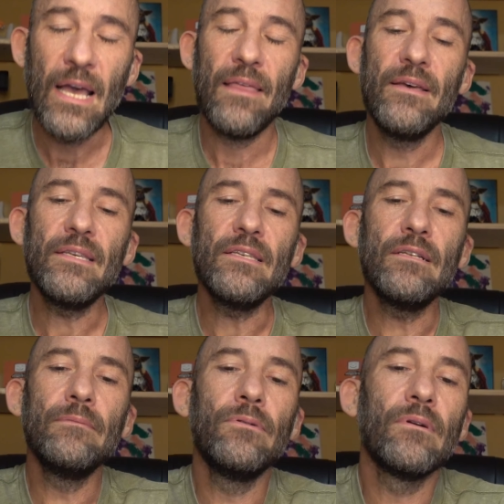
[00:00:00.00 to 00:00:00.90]
This is an
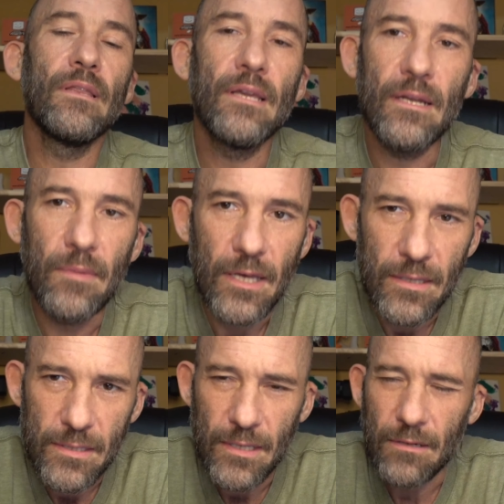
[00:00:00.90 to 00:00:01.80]
important thing to be
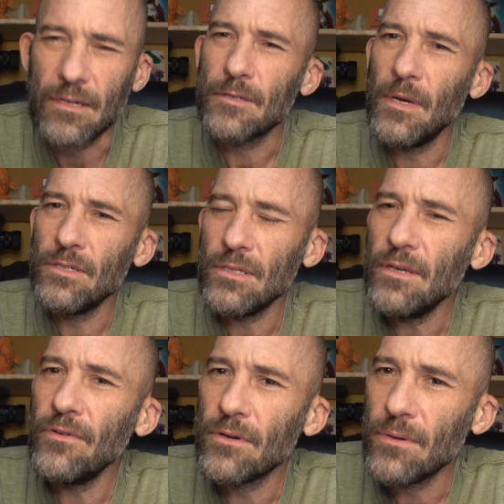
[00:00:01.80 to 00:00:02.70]
considering, especially
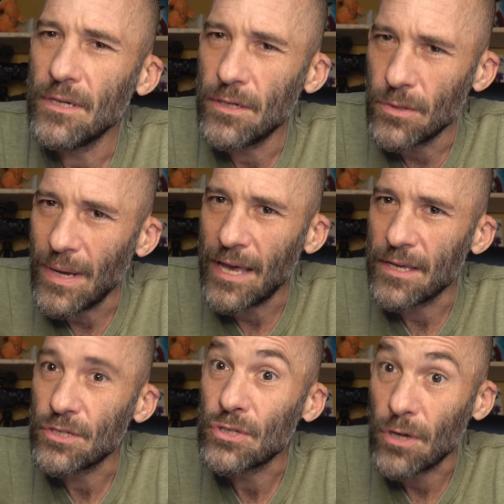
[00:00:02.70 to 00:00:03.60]
if you're going to do a
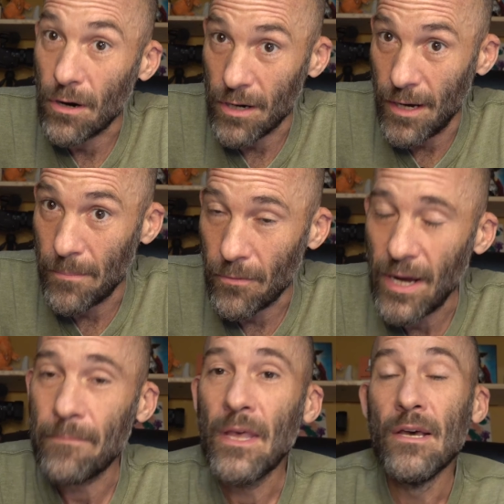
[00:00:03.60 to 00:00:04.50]
startup,
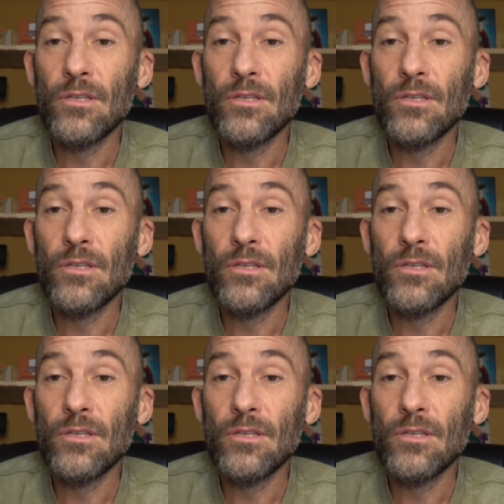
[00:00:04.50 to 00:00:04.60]
right?